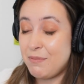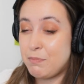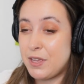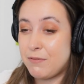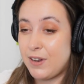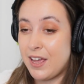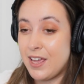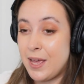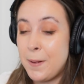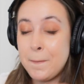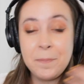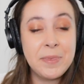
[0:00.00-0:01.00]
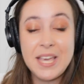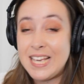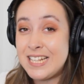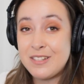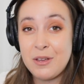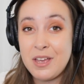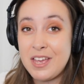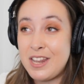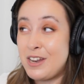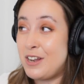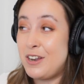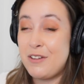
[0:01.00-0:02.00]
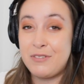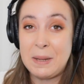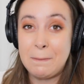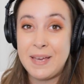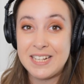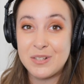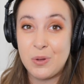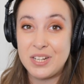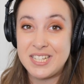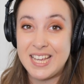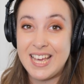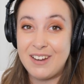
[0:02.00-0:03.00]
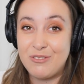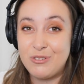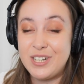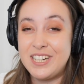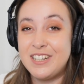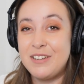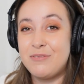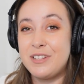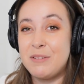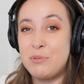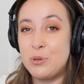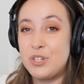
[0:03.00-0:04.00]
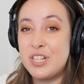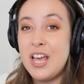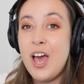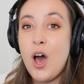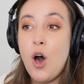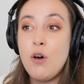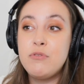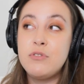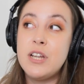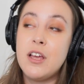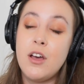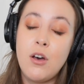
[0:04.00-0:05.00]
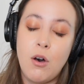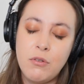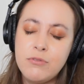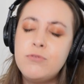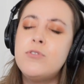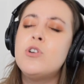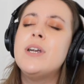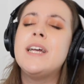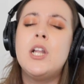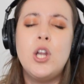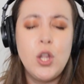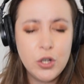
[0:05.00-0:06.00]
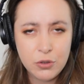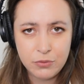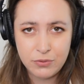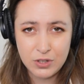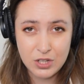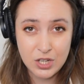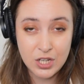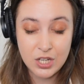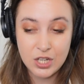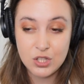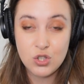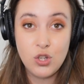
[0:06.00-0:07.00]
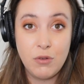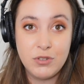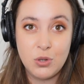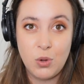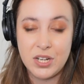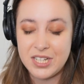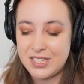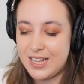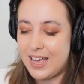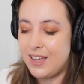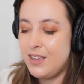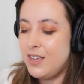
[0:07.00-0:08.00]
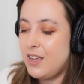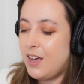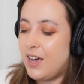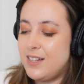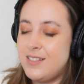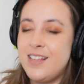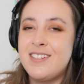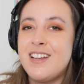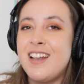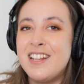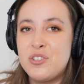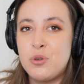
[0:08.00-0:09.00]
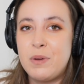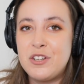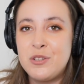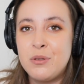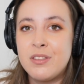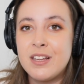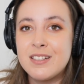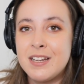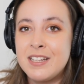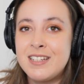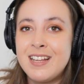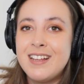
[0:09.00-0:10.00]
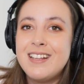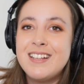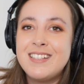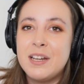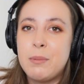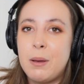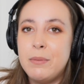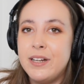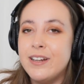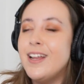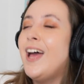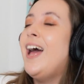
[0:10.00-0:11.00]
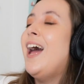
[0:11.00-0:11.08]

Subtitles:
B flat here. He's in a lovely mixed quality here. Really lovely and pure. Just offering a lot of softer qualities there. I said, let's talk about two things, and I said about a million.